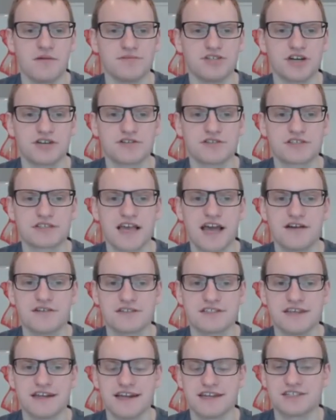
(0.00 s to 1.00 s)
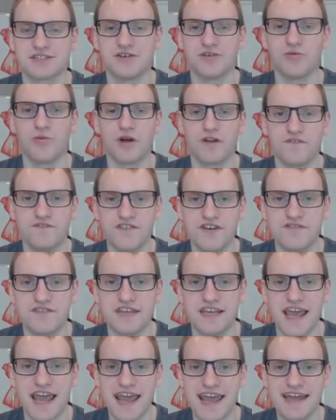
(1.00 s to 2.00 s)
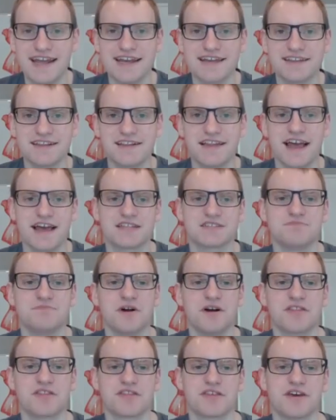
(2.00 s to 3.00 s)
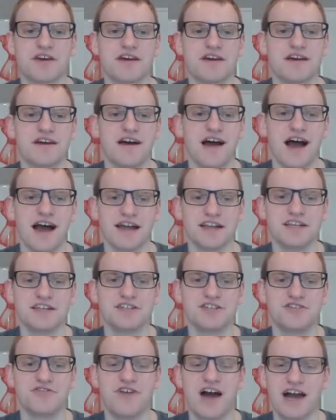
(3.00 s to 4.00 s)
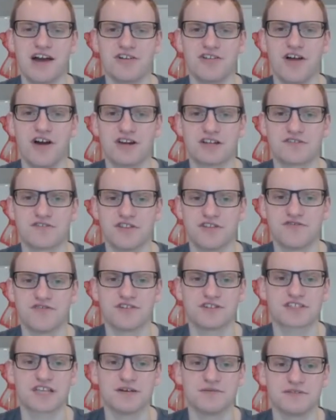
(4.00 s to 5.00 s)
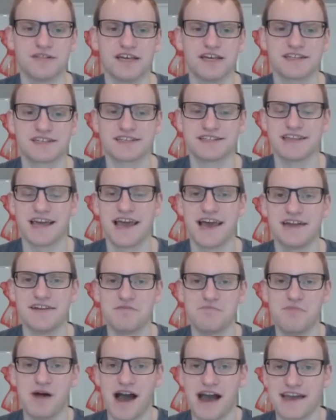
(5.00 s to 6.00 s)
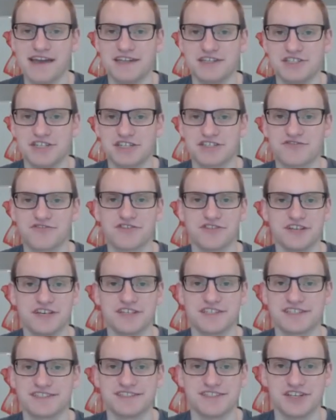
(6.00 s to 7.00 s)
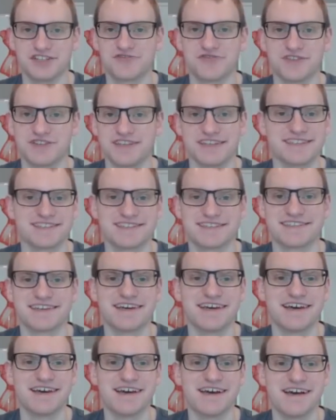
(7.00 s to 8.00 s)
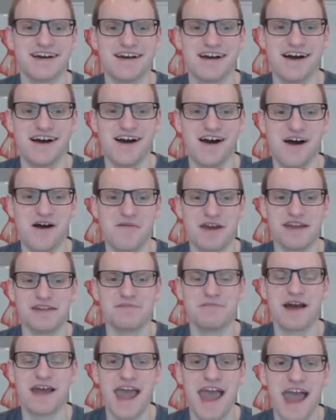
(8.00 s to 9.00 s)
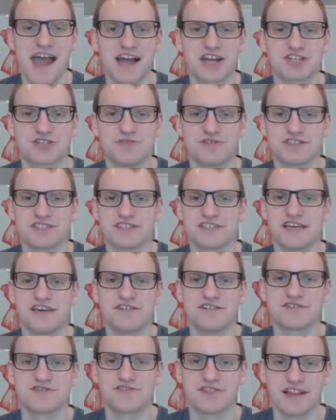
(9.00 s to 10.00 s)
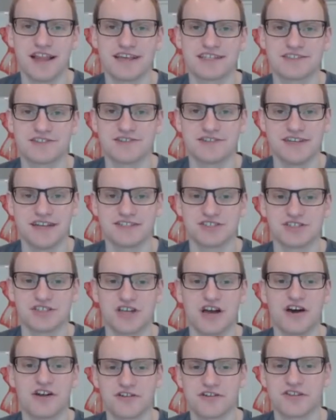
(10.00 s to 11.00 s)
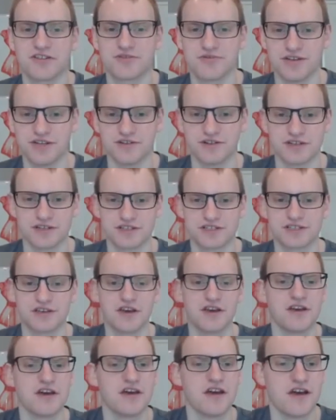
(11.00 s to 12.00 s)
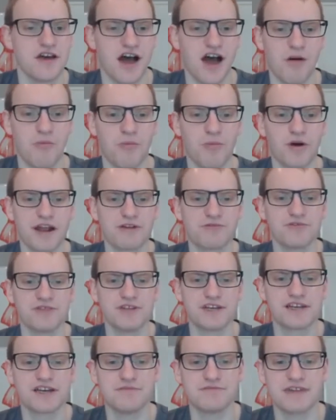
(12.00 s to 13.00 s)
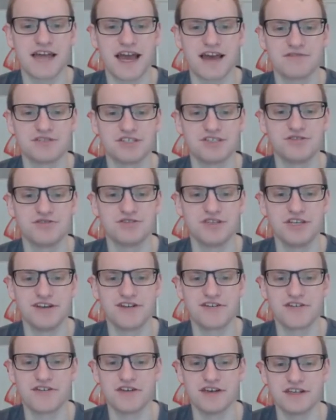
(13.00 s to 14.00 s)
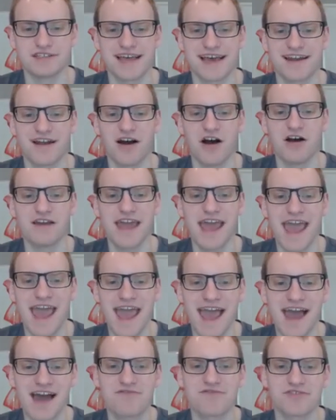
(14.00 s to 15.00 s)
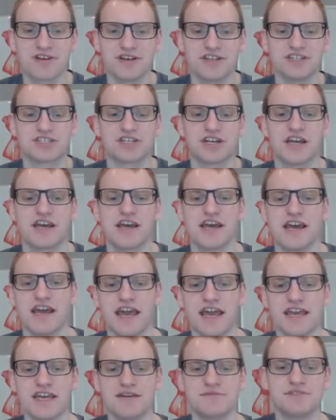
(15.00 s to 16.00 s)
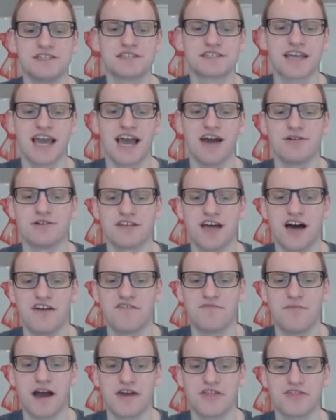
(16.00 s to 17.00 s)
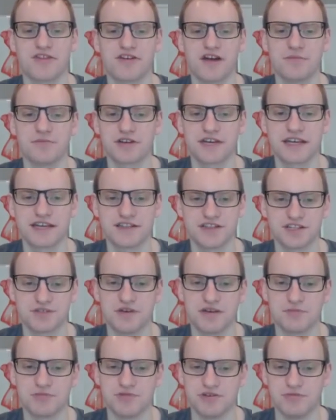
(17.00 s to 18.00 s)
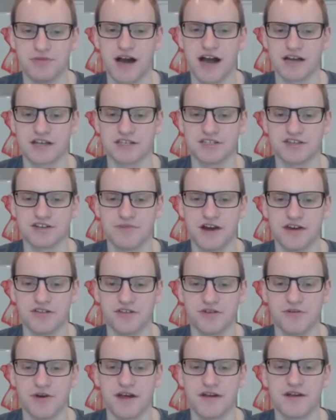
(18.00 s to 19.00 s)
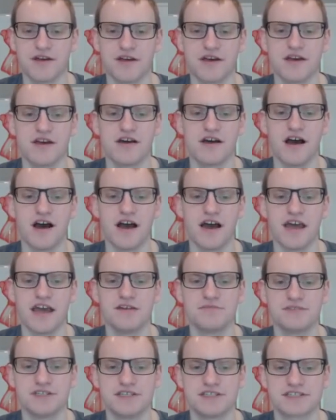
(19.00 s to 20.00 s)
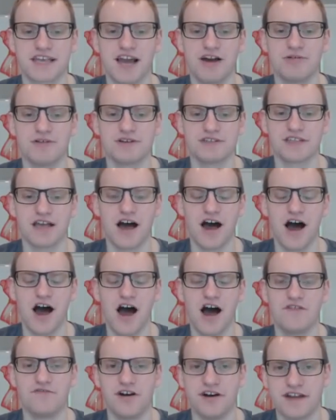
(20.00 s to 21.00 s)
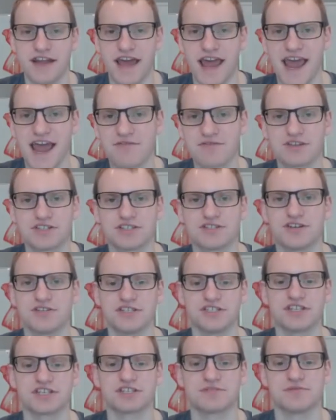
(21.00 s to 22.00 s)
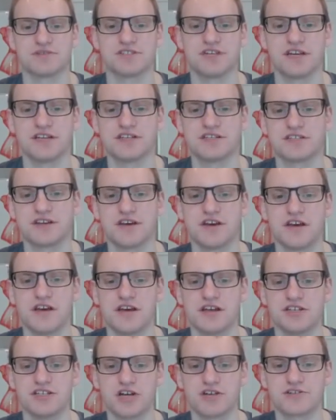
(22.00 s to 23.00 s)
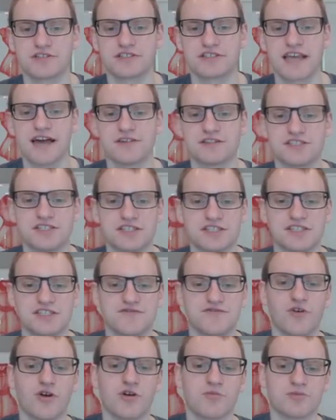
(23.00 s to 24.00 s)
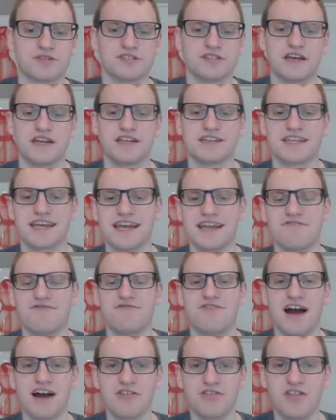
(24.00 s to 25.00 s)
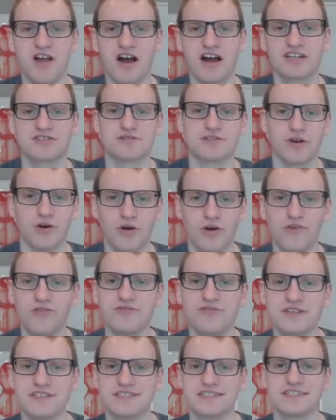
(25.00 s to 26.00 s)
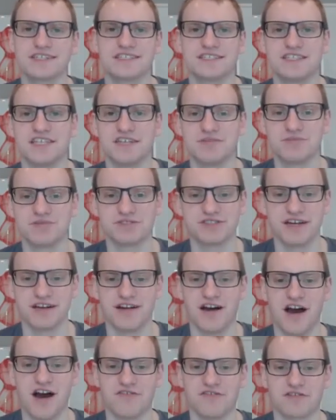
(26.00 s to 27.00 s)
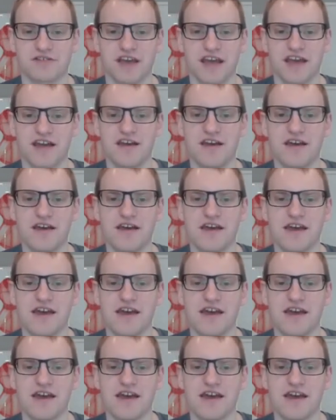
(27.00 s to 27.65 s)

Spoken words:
Jungle Scout said I sold 158 in the last month. I didn't do Viral Launch for the first couple days because I had to buy it just for this. And my actual sales for the last 30 days was 103 units. What I really come down to here is that on average, AMZ Scout was off by, I'm looking at this big blue box here, by the way. AMZ Scout was off on average 36%, Jungle Scout 64%, and Viral Launch was only 16% off, okay?